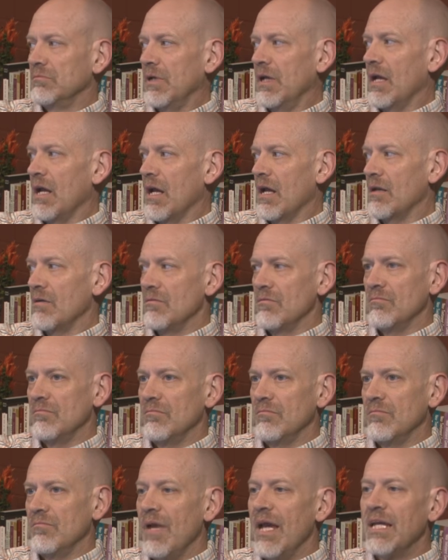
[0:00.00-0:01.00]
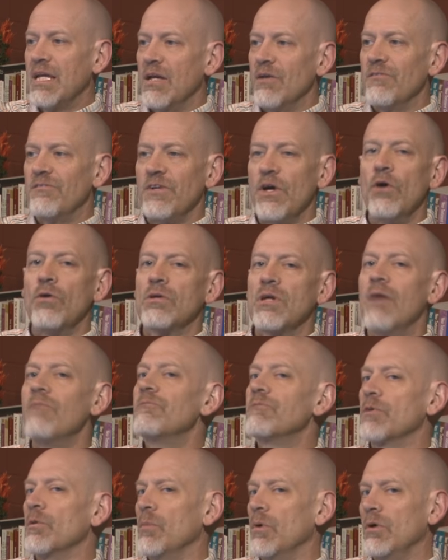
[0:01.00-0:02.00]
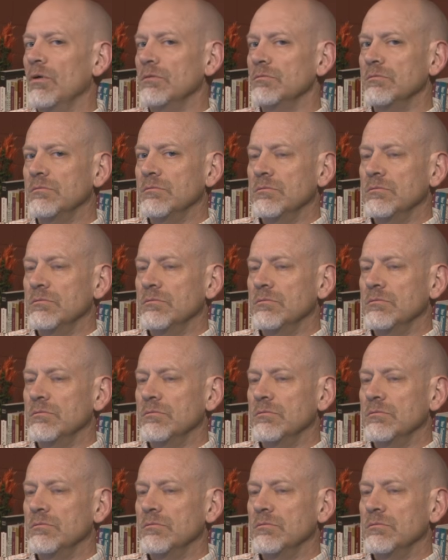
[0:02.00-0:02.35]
and making them feel comfortable.